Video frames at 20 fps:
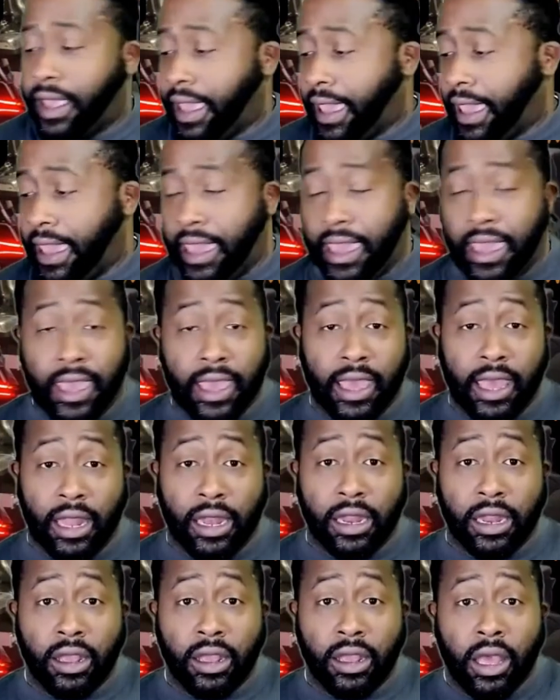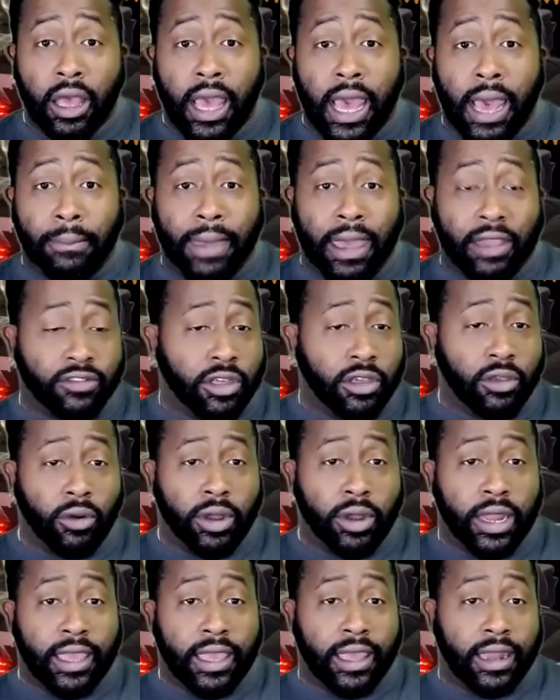and I'm actually
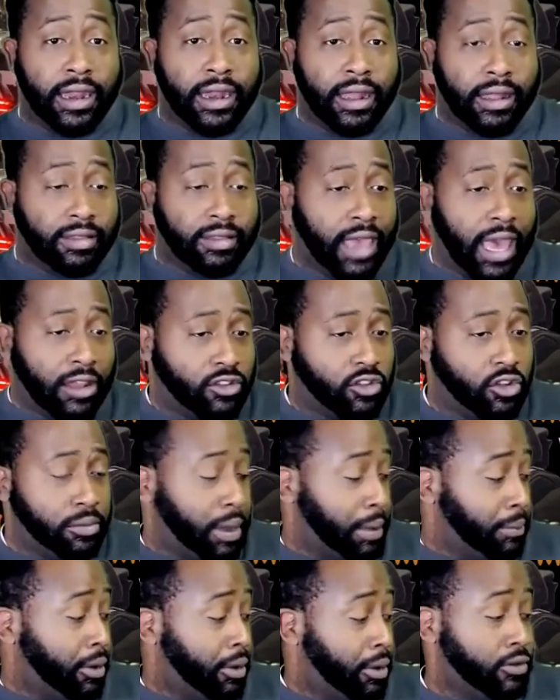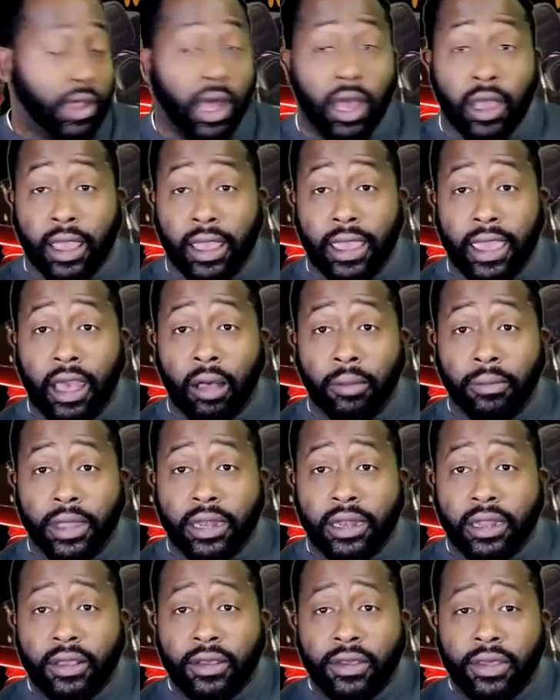going to get it attached to my motovlogging helmet,
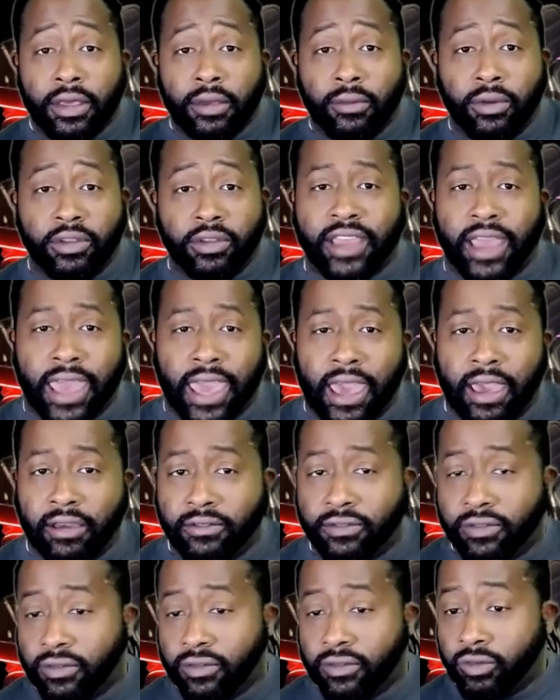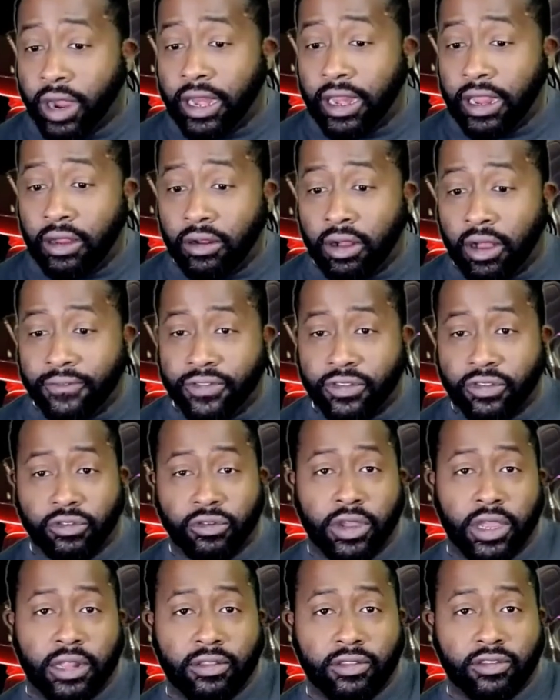which I have right here off
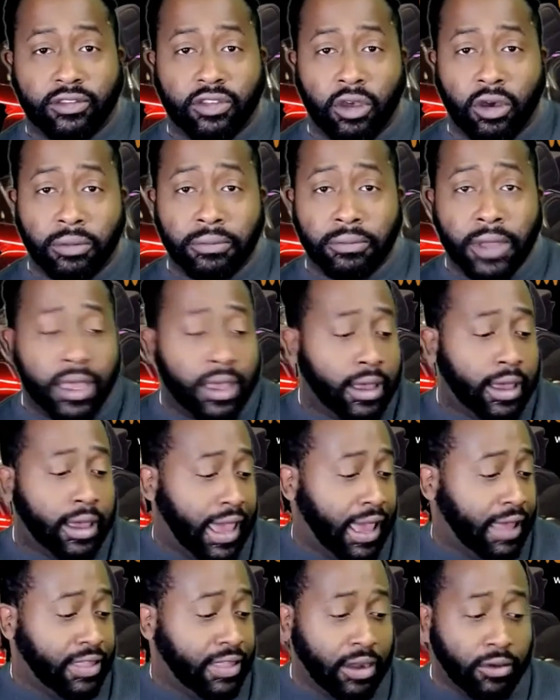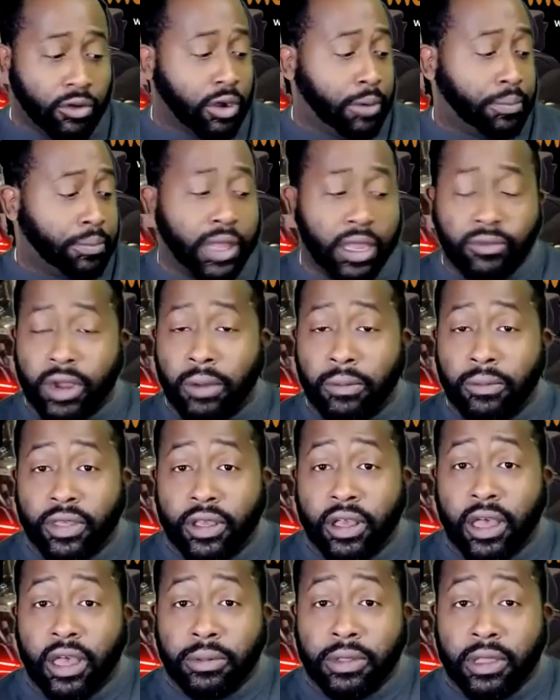screen. So, and then we're going to play around with a
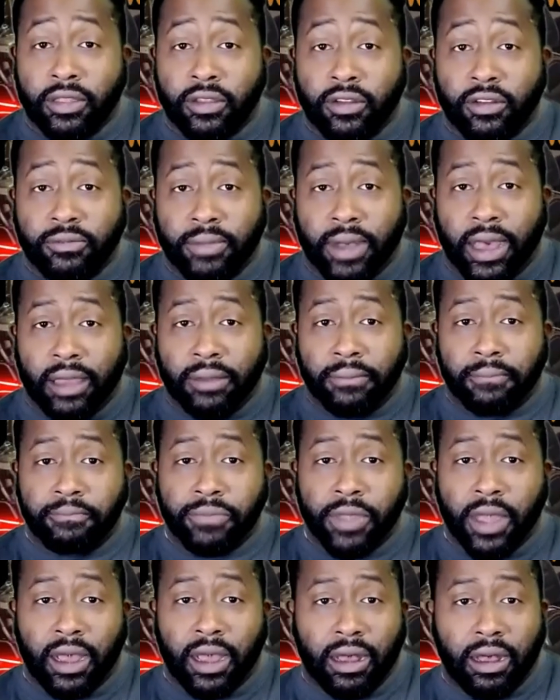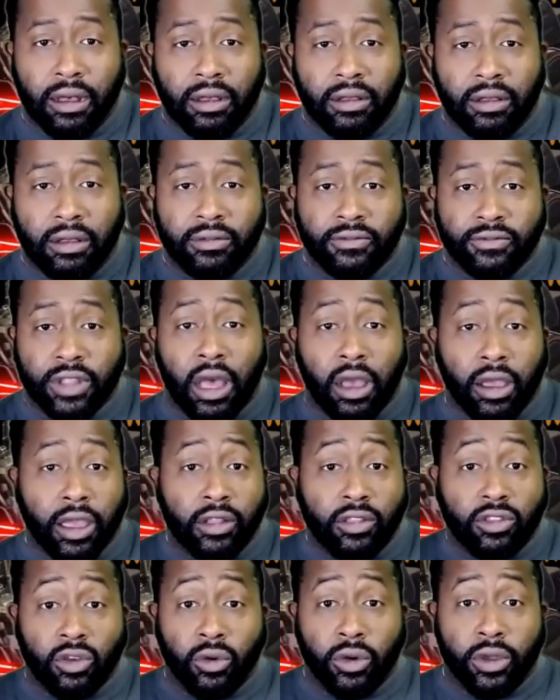couple other of my
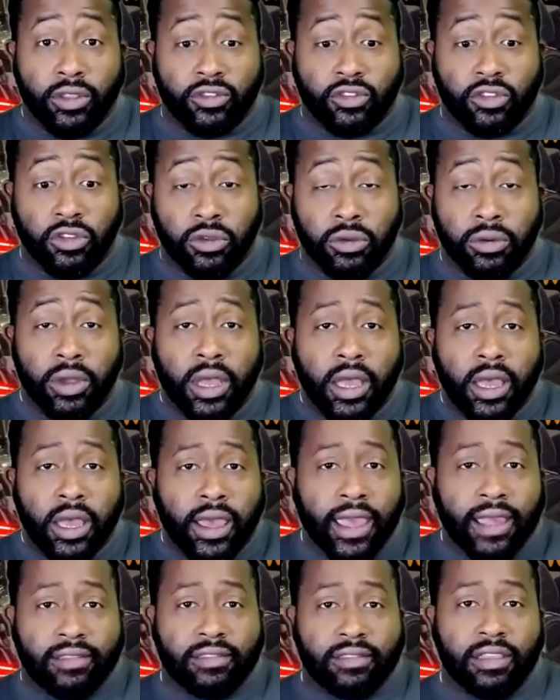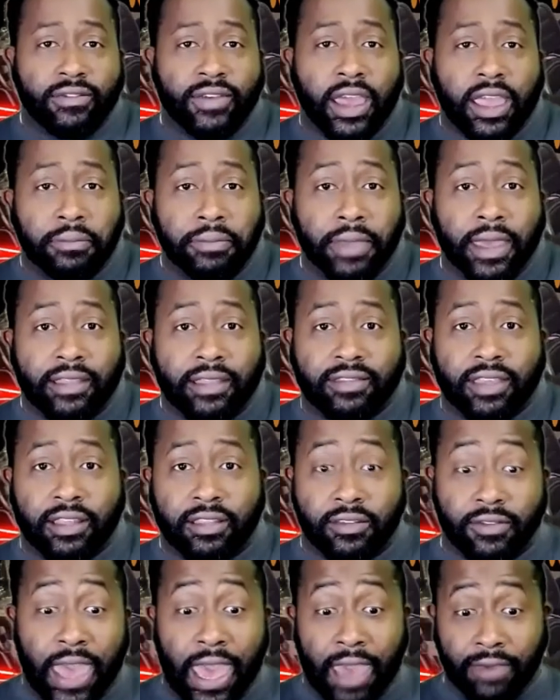vlogging toys too, and see if I can make sense
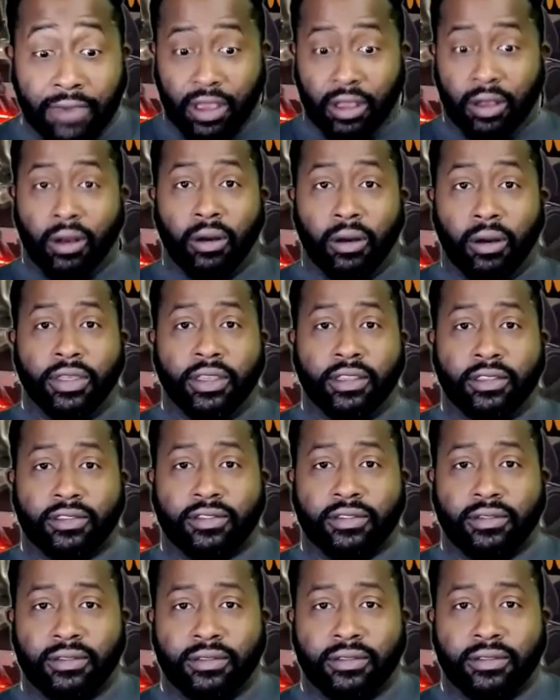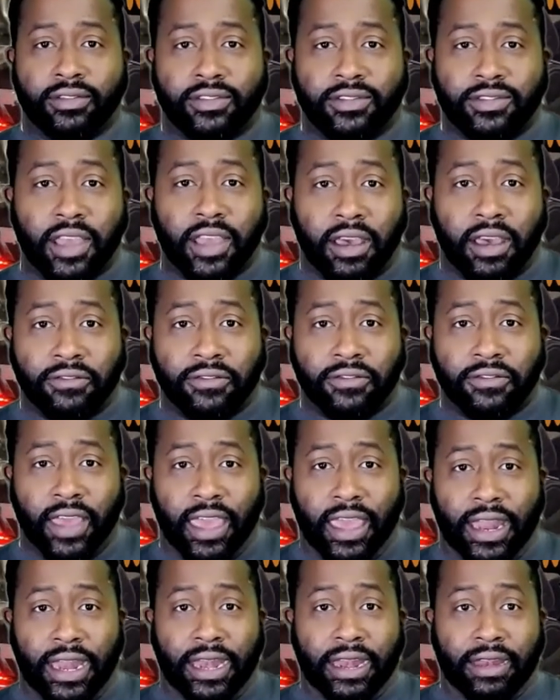of having all this stuff
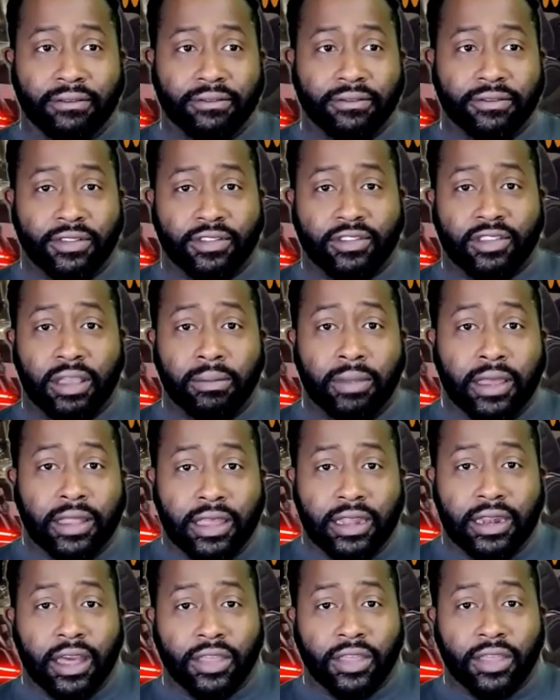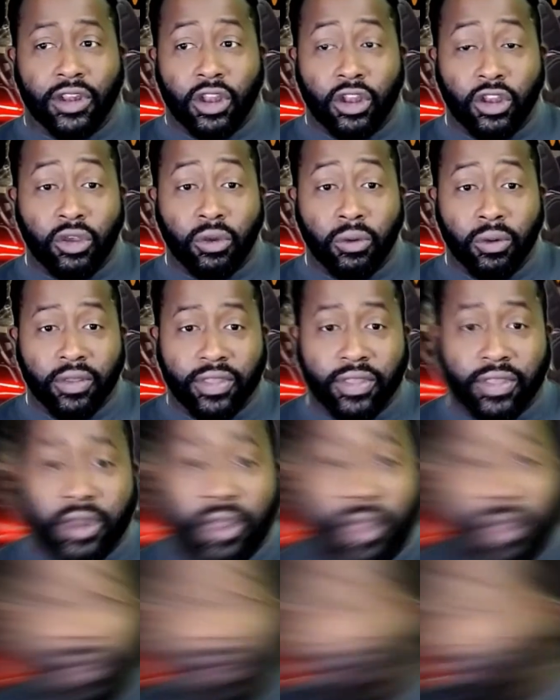and seemingly nothing to do with it.
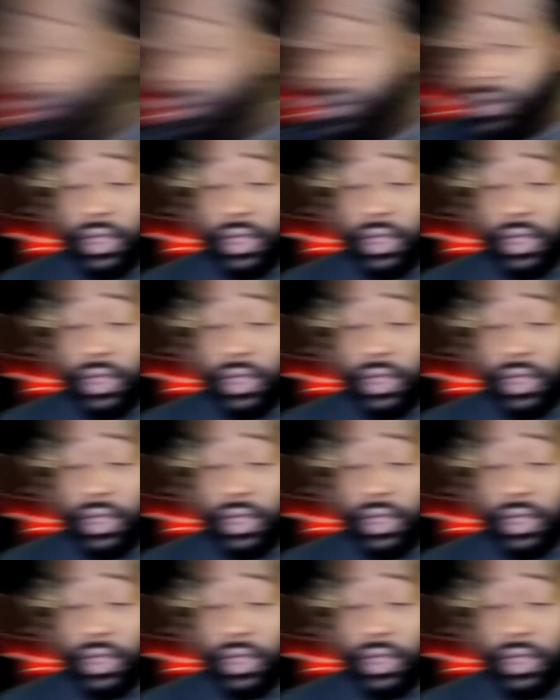So